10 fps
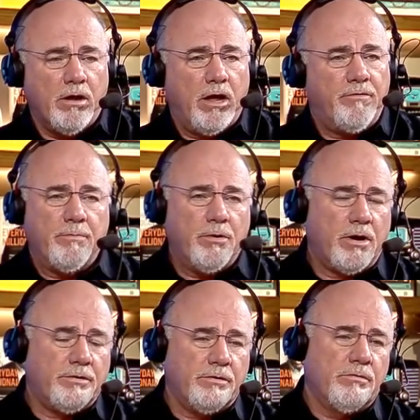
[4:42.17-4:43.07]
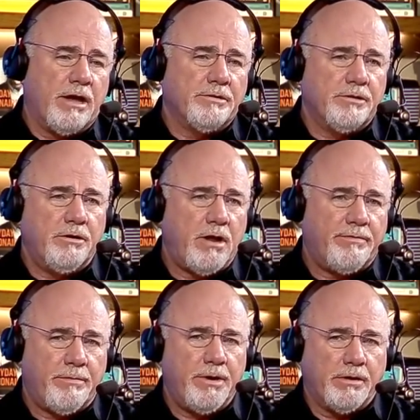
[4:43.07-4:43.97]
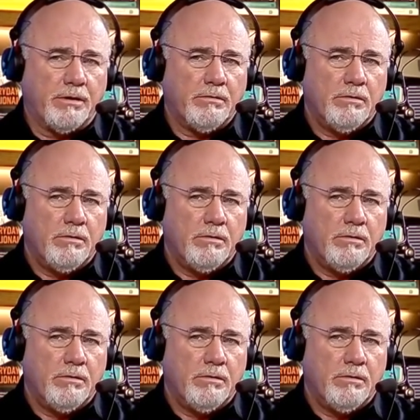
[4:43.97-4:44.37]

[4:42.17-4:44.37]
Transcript: If you put in $2,000, you'd have $1 million.